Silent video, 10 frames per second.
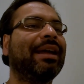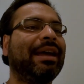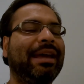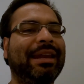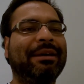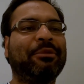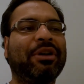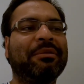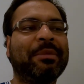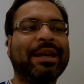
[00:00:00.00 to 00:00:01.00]
and I'm
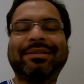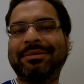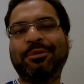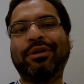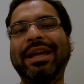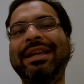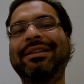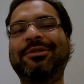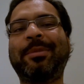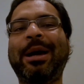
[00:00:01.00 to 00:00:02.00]
gonna make some rain
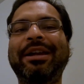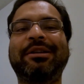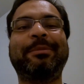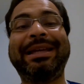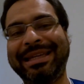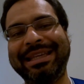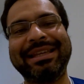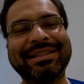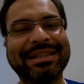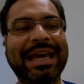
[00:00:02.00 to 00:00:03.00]
inspired
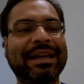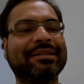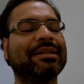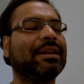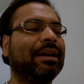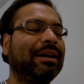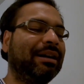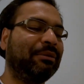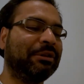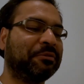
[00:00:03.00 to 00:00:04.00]
picnicky snacks,
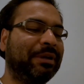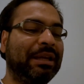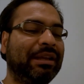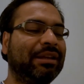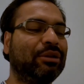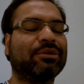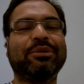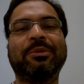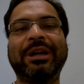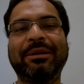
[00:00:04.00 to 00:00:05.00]
which we used
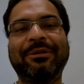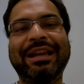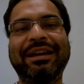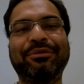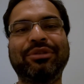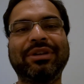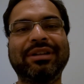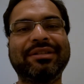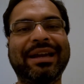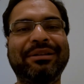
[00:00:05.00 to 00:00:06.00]
to bring while I was a
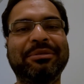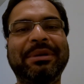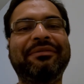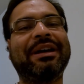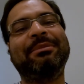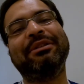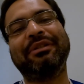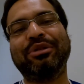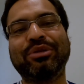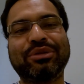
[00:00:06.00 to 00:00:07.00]
child with my family
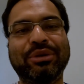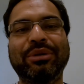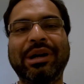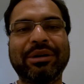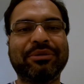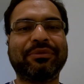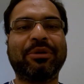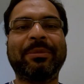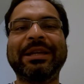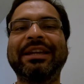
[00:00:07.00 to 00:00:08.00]
when we used to go out
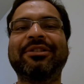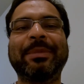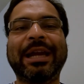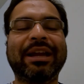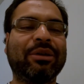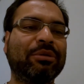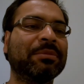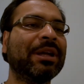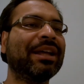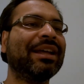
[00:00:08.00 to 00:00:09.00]
for picnics back at
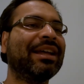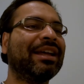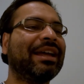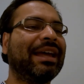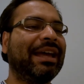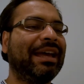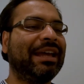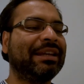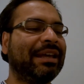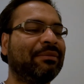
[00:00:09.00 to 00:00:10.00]
home.
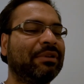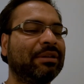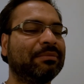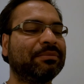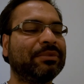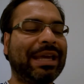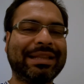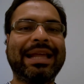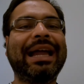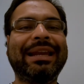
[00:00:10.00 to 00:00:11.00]
And then we'll take
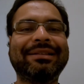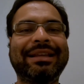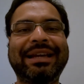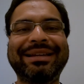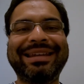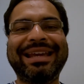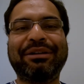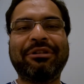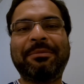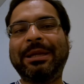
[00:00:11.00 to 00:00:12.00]
that as like a
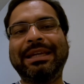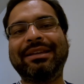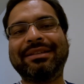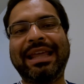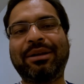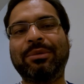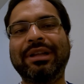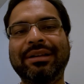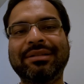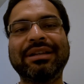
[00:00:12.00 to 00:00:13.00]
takeaway picnic snack with
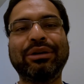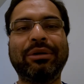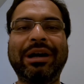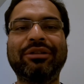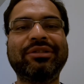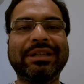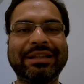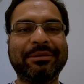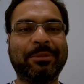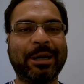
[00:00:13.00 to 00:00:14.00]
us, go out, chill
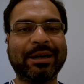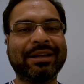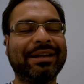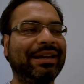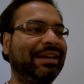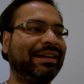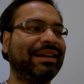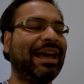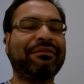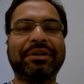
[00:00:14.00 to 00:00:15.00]
in the park, and
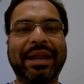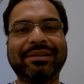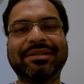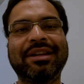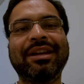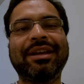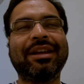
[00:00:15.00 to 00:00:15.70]
have a nice